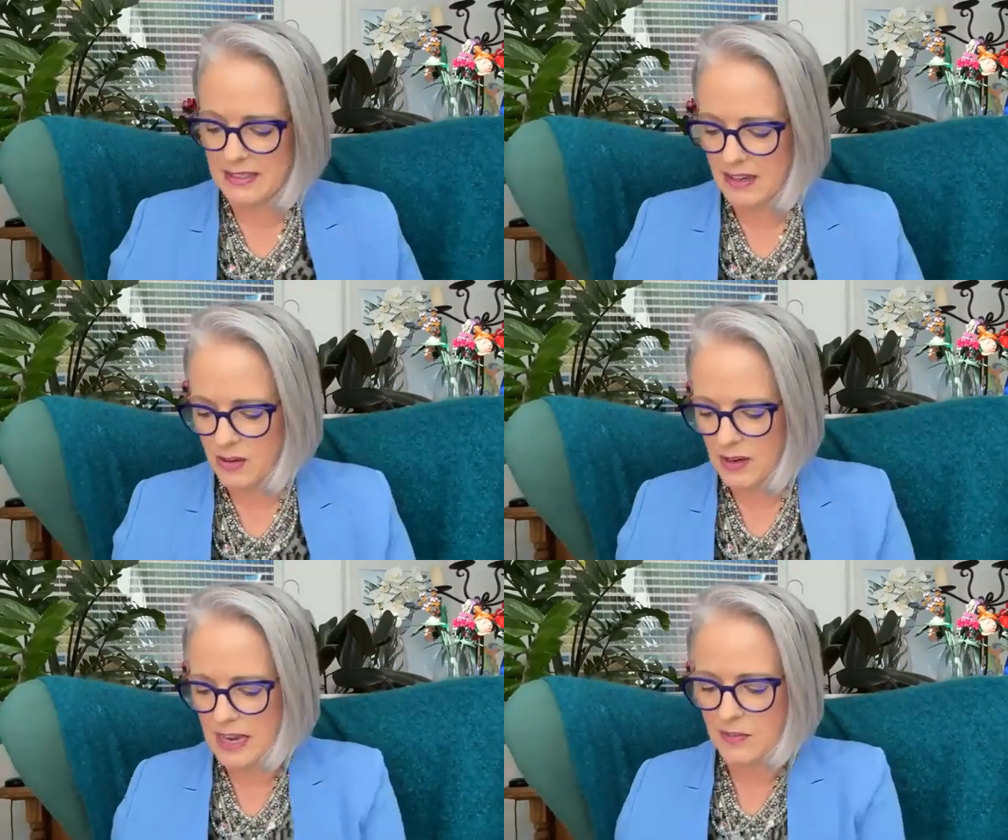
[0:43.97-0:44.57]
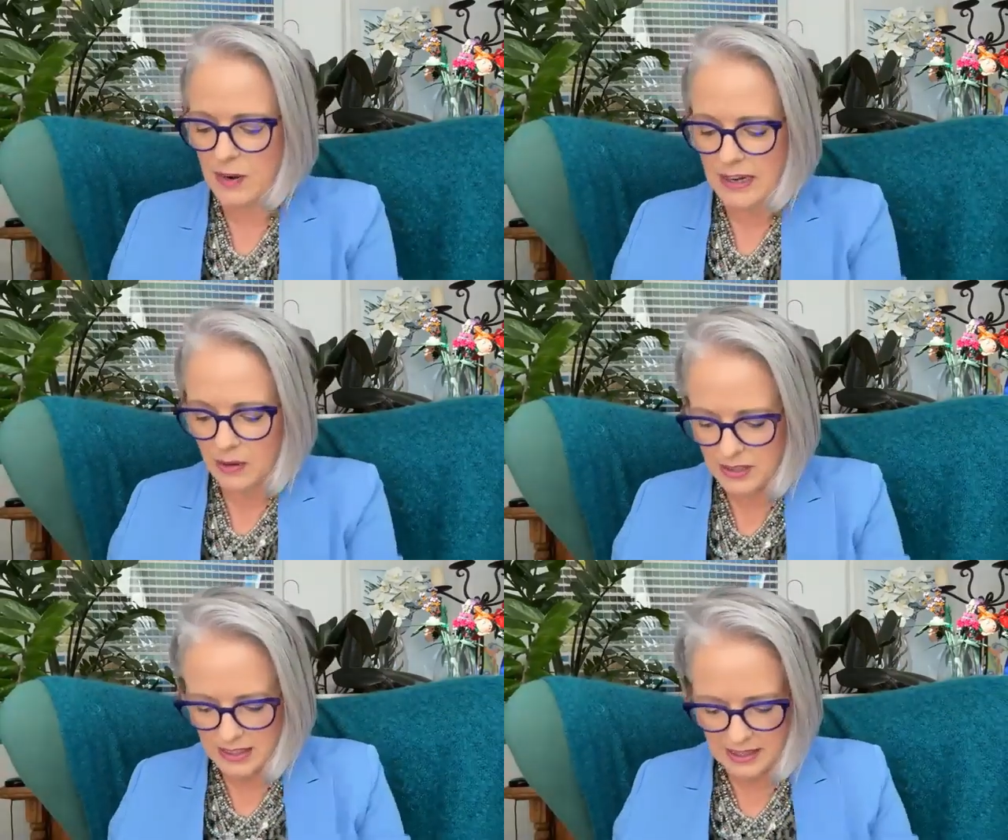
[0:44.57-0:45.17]
So if we
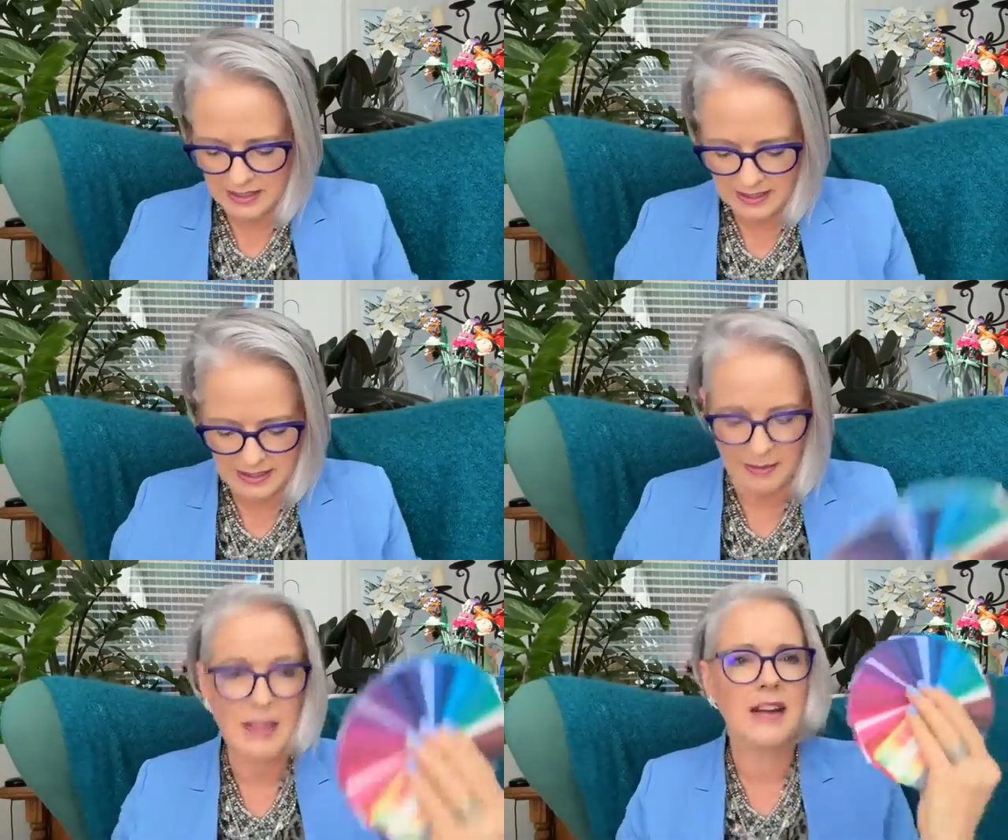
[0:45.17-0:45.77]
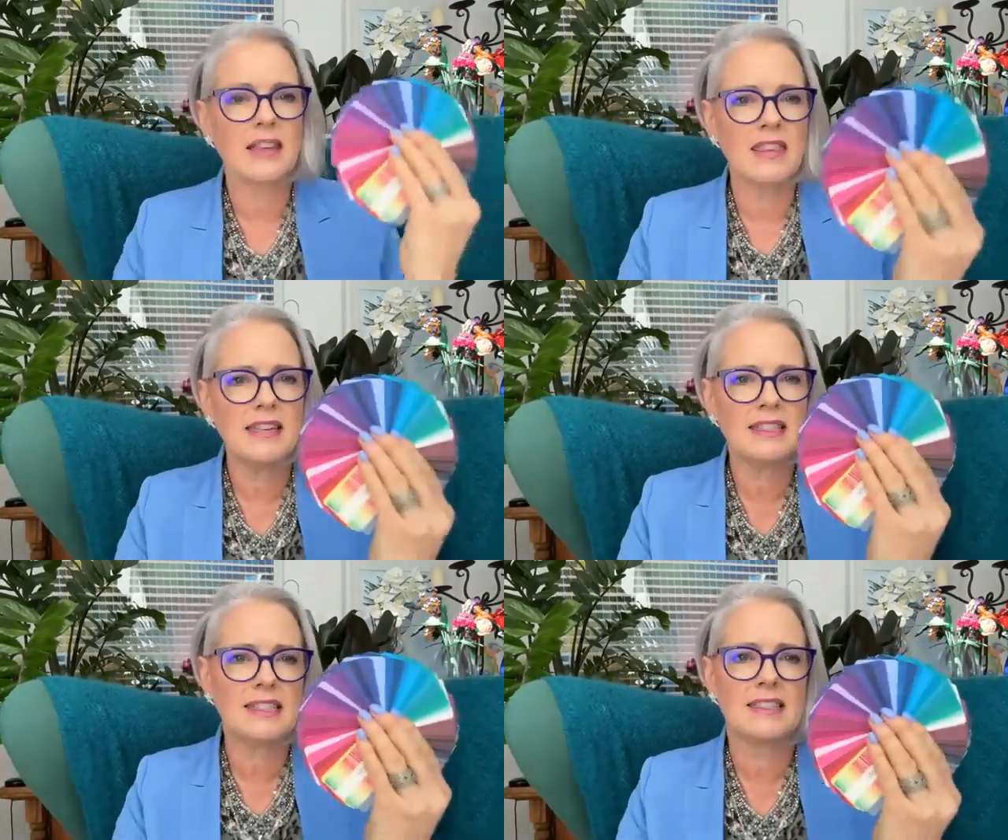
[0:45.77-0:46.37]
looked at something like
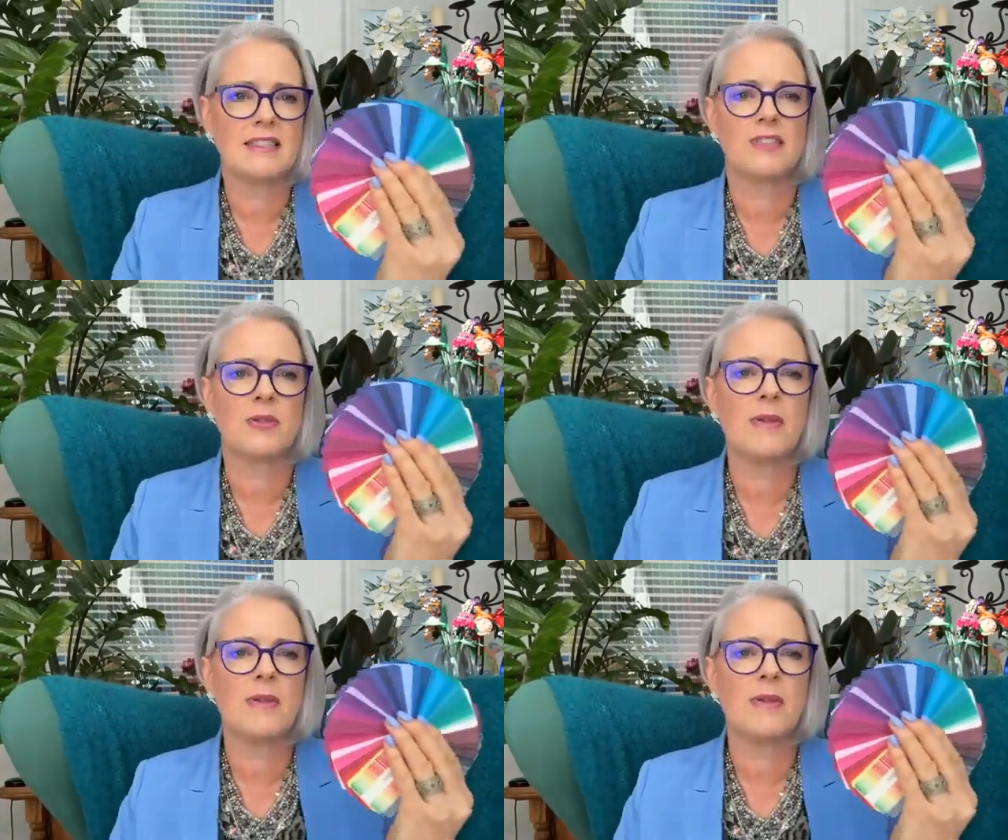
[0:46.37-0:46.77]
this,